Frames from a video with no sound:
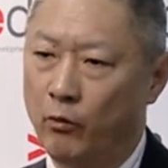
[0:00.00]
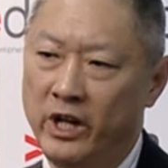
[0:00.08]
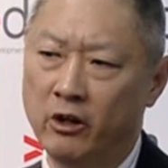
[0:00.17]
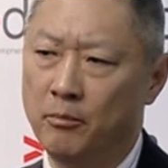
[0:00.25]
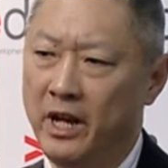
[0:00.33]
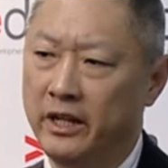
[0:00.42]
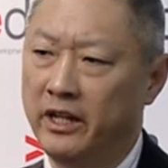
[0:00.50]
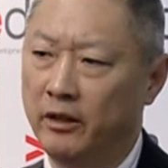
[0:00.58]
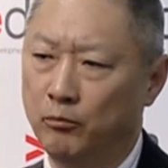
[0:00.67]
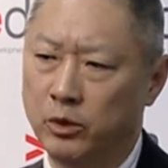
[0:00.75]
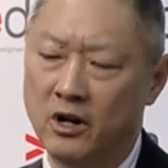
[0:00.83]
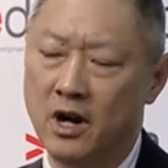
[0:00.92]
we are
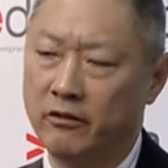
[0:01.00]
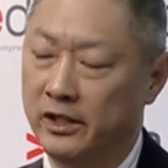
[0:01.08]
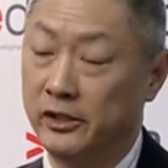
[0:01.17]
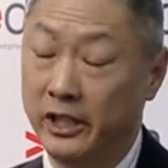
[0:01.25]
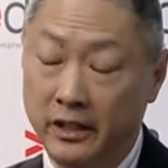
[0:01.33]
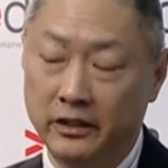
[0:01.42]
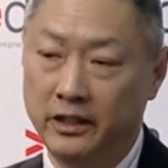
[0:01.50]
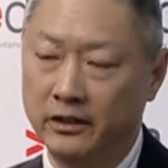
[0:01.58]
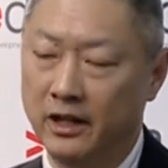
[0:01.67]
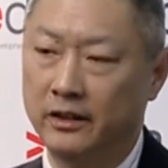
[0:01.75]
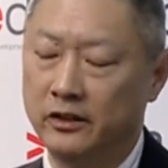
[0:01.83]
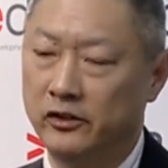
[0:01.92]
making progress in the
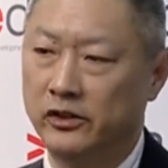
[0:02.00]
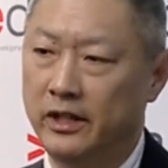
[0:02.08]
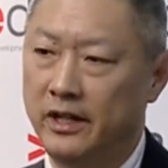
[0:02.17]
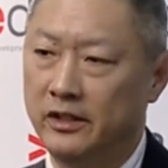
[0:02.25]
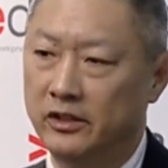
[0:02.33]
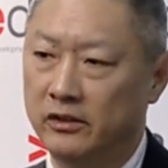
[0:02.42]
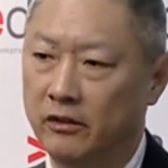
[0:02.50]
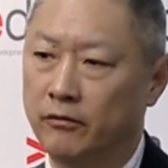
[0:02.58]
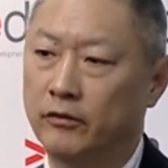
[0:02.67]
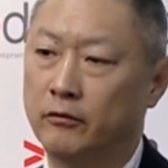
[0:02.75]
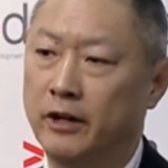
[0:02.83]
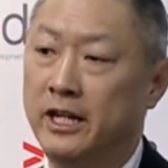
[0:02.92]
United States
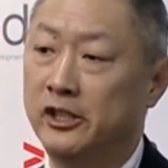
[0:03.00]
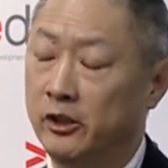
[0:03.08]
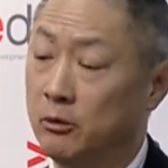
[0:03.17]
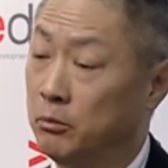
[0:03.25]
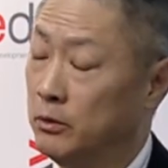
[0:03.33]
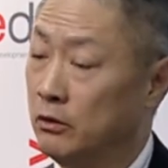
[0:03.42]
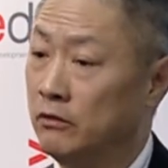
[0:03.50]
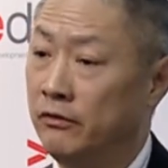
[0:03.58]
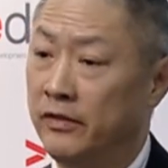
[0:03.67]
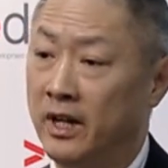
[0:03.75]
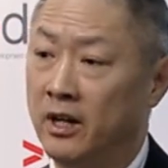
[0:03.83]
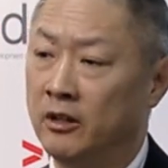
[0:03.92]
of raising the
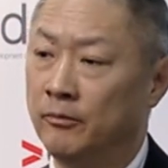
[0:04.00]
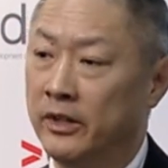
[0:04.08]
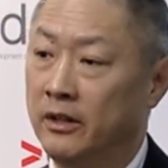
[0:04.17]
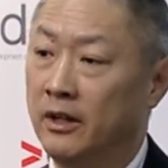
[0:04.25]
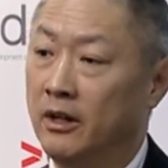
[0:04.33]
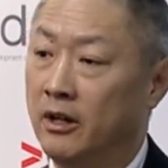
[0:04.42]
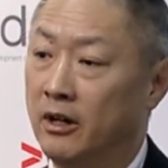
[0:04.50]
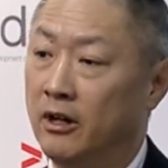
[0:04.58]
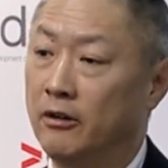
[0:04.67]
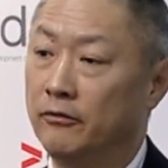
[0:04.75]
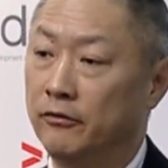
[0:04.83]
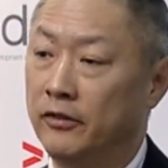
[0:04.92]
profile
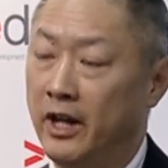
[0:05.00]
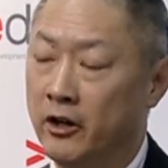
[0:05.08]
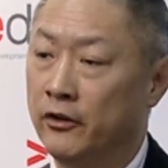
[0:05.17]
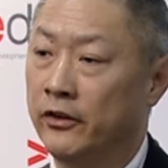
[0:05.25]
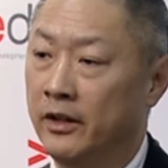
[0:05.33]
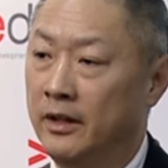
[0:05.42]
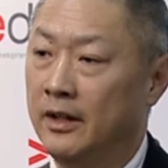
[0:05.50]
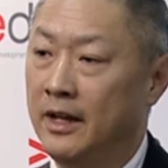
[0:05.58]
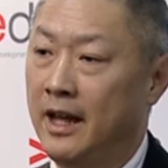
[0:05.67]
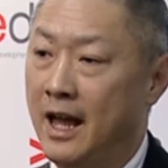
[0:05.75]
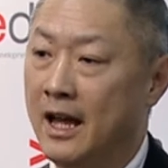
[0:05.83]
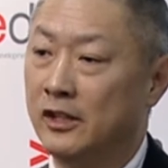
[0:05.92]
of health
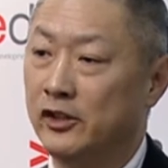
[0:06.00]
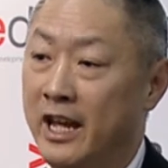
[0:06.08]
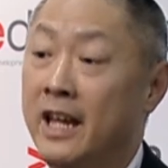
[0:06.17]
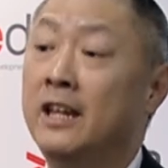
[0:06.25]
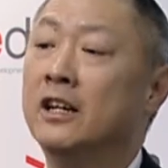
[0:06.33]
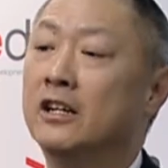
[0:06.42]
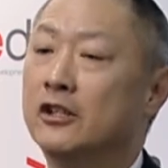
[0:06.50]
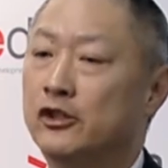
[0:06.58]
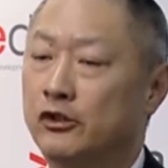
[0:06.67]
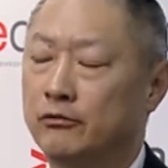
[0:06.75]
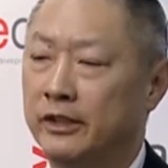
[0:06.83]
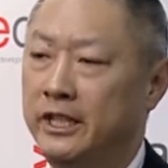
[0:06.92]
as a
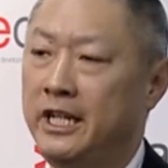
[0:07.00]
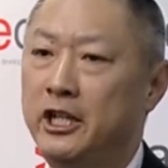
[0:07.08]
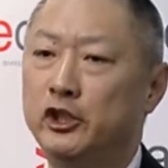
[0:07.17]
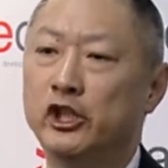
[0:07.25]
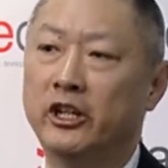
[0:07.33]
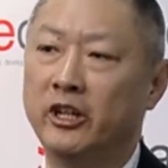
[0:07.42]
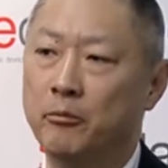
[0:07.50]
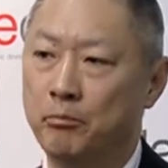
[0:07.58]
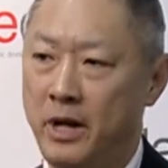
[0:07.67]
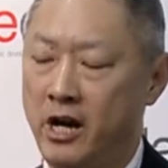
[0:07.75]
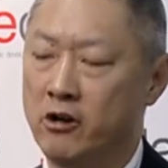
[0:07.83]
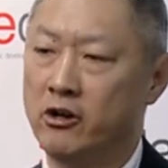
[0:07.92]
strategic
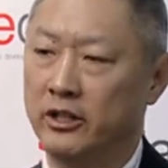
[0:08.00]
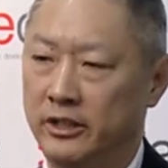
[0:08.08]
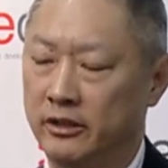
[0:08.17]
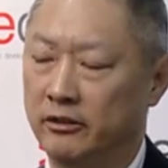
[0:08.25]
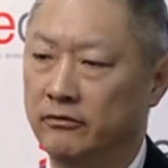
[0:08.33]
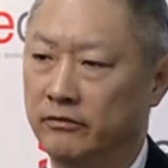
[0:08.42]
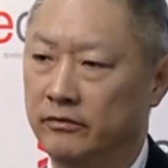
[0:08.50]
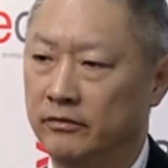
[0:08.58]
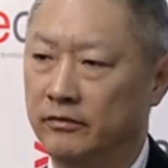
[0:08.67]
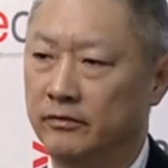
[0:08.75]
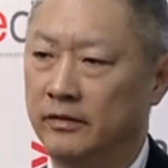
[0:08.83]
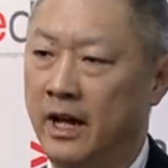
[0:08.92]
imperative,
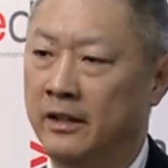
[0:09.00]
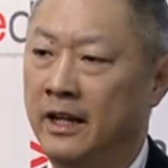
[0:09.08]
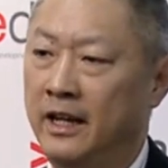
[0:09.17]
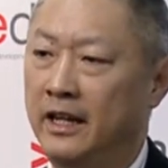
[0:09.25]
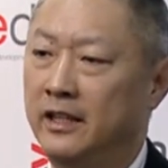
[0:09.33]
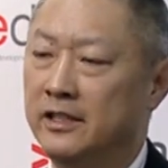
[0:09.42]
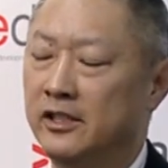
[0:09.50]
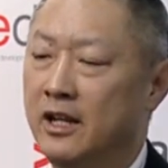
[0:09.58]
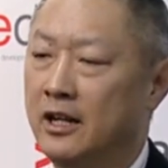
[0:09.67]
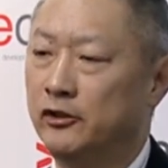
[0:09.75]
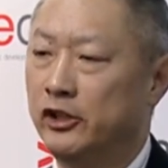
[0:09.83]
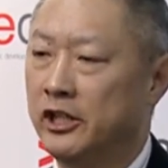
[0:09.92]
that it is
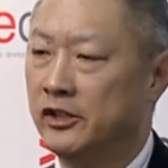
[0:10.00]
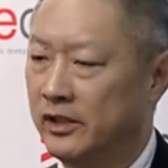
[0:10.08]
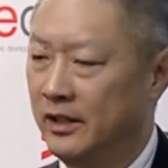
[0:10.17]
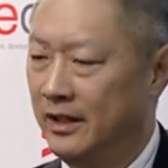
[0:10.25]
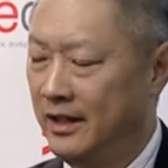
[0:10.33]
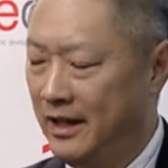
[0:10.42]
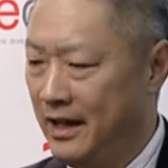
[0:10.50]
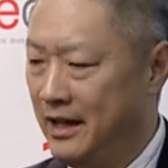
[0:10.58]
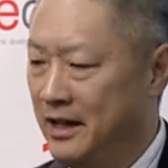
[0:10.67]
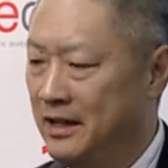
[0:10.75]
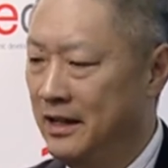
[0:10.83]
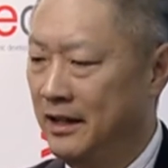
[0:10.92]
not just
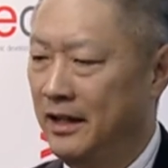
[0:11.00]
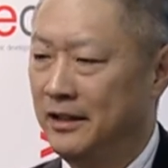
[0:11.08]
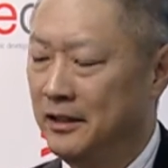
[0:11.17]
a